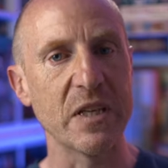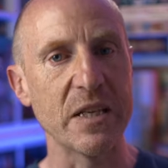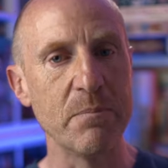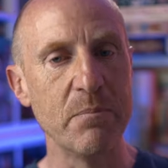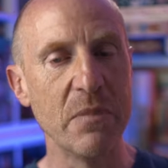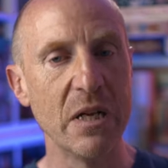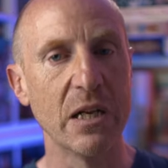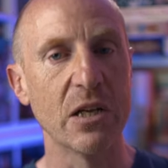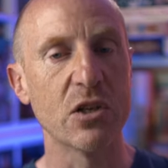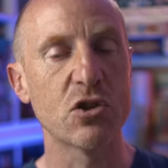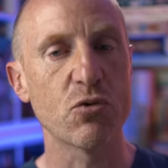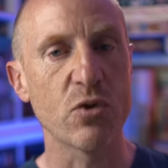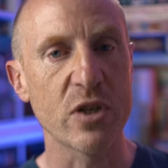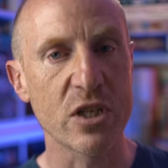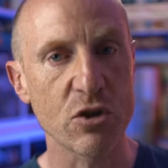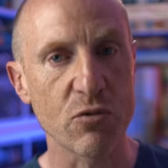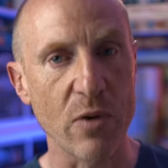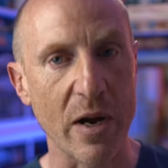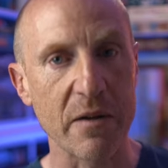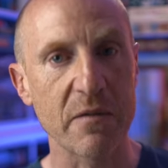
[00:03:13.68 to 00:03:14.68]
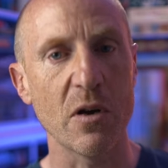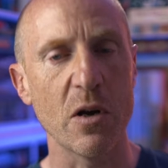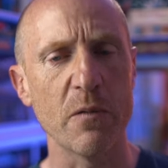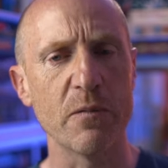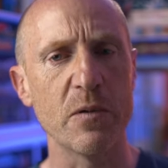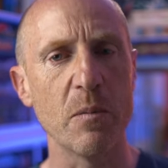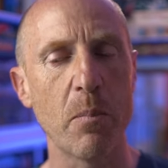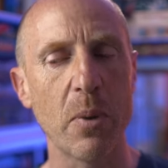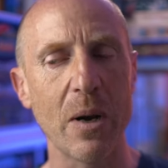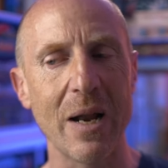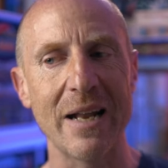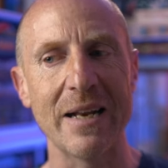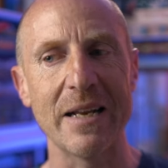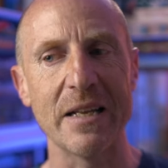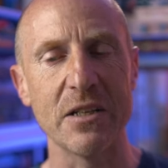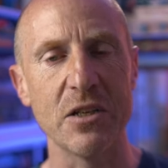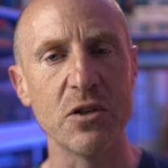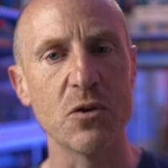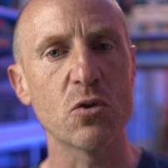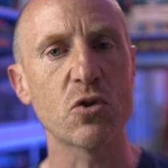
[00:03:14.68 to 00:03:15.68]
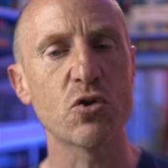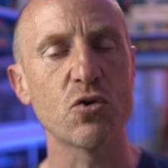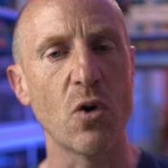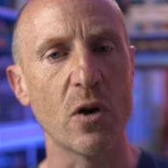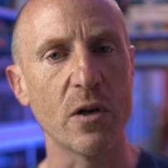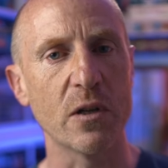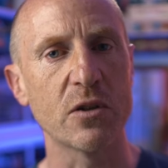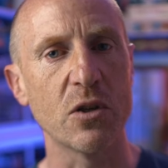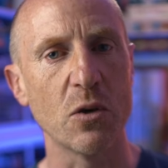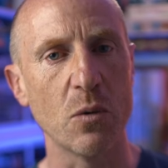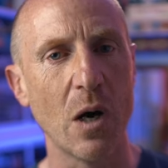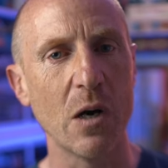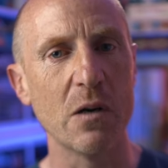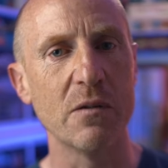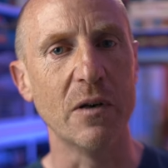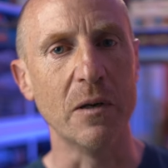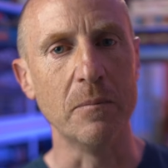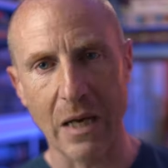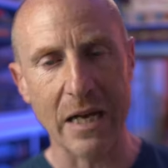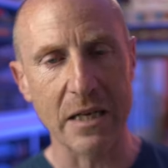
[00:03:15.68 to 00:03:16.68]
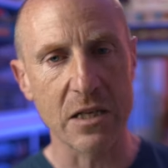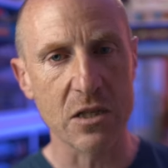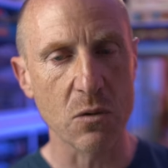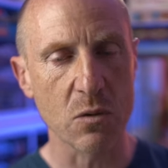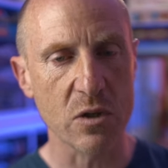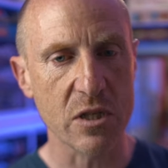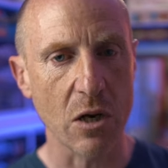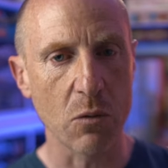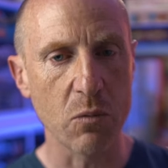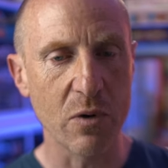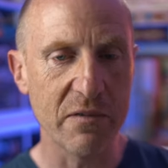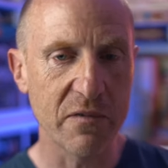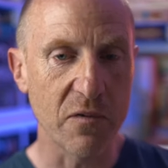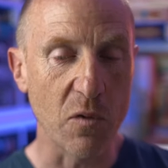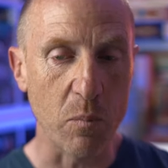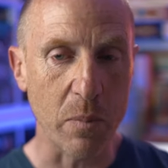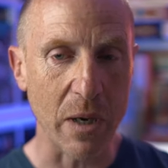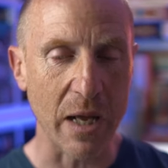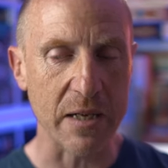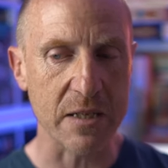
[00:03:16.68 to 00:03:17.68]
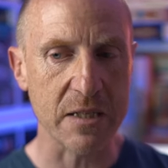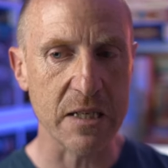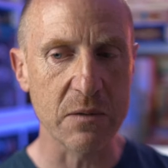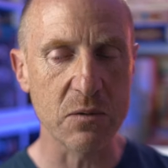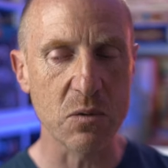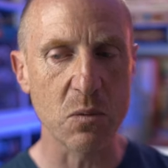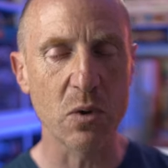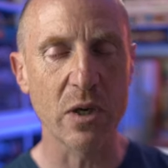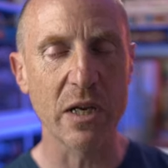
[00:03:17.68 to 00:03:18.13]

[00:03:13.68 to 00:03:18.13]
the military strength of the planet that you're trying to do over. And there's also windfall planets. These will